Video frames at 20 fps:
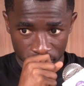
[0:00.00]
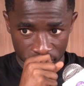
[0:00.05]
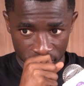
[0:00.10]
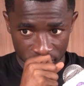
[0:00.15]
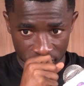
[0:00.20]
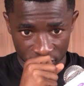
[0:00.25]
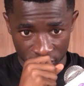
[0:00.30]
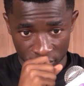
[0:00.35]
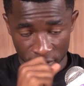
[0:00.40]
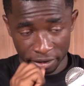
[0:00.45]

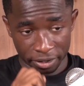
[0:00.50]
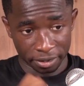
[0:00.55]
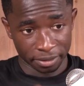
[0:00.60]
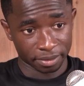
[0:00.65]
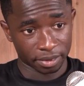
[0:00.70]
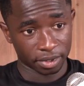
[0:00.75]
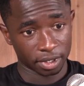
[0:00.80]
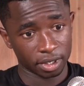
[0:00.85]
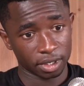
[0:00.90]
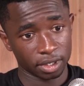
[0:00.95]
Sorry,
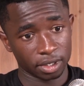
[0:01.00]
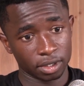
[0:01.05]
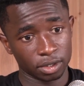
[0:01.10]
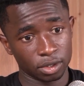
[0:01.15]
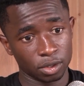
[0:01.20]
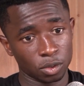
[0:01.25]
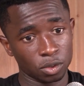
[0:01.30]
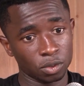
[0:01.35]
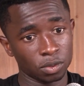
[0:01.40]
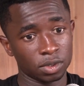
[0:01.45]

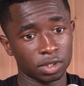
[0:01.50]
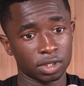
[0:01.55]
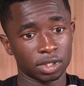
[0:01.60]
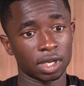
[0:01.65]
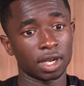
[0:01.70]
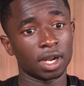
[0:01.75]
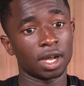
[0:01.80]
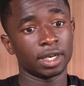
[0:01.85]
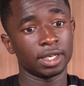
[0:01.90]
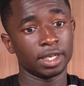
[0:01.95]
those
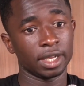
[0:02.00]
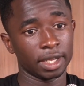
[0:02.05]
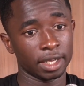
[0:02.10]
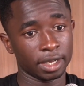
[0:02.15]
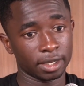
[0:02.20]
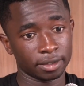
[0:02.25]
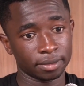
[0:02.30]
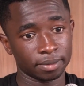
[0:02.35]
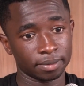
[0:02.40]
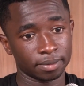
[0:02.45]
that are
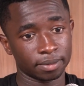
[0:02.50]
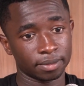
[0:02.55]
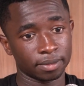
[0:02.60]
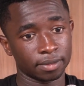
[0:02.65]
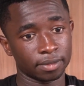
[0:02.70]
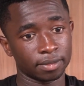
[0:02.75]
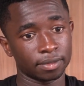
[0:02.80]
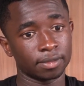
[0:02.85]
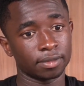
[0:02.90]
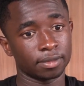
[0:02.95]
there,
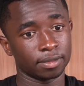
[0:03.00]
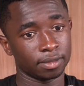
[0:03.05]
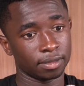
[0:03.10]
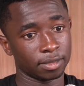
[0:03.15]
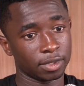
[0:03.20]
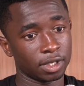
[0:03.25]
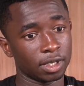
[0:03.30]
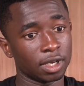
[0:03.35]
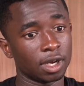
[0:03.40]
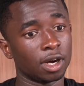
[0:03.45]

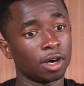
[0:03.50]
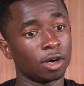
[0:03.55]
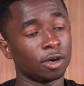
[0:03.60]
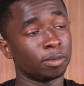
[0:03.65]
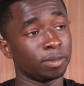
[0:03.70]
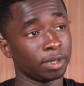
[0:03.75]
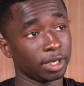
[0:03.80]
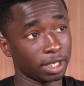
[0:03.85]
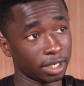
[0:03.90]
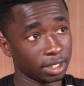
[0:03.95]
they are all
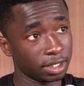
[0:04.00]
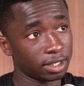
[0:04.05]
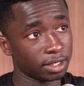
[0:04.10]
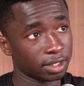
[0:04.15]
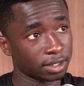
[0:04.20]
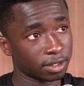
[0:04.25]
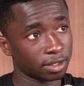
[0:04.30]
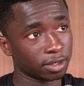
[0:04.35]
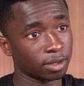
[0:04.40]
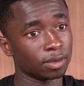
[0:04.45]

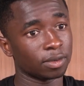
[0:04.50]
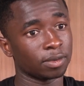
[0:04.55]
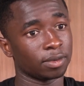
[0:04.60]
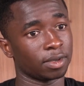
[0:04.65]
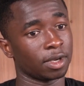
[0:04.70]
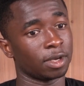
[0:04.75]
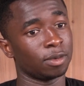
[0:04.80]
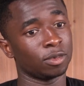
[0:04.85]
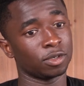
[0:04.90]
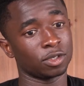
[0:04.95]
players.
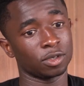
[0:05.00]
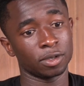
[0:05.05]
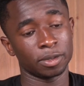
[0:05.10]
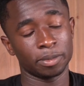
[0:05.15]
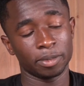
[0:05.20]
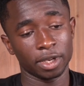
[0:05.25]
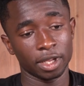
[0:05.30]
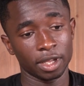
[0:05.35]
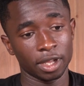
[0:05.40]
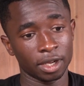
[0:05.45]
I'm also a
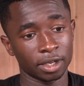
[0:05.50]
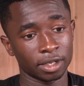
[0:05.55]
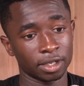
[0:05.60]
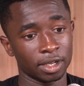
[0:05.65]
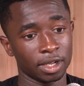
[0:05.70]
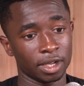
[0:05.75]
player.